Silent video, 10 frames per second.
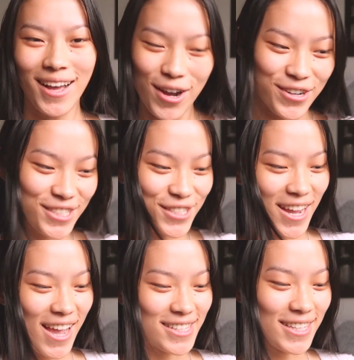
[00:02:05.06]
Alright you
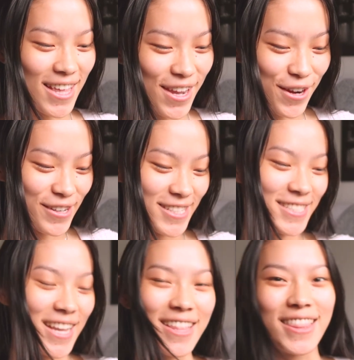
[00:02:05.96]
guys, like I already
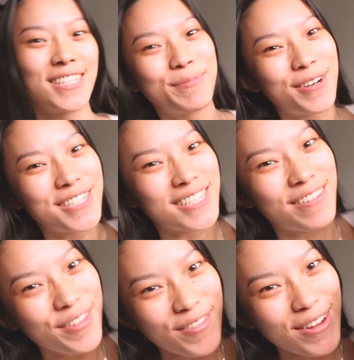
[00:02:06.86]
said, this portion
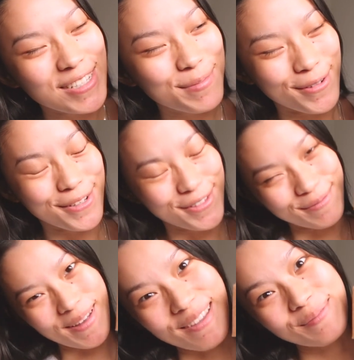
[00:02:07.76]
of the video is
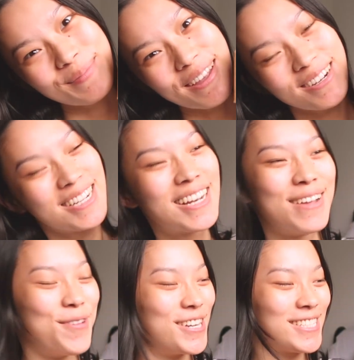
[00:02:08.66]
sponsored by Merit.
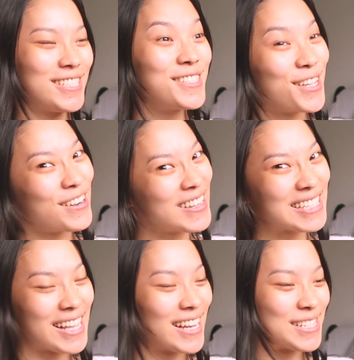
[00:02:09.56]
I'm honestly so
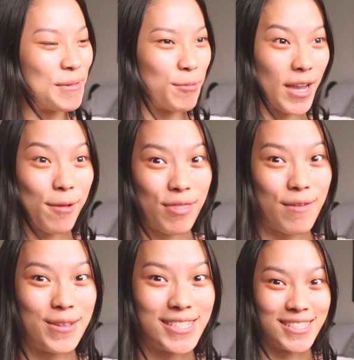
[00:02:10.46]
excited to be working with
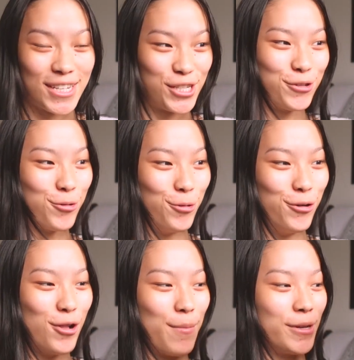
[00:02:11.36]
them. This is such a
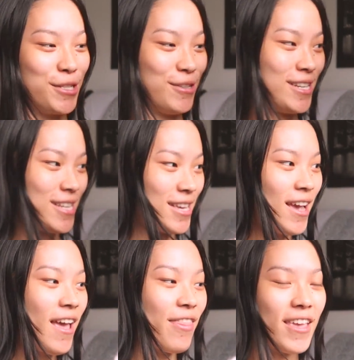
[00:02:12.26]
cool opportunity.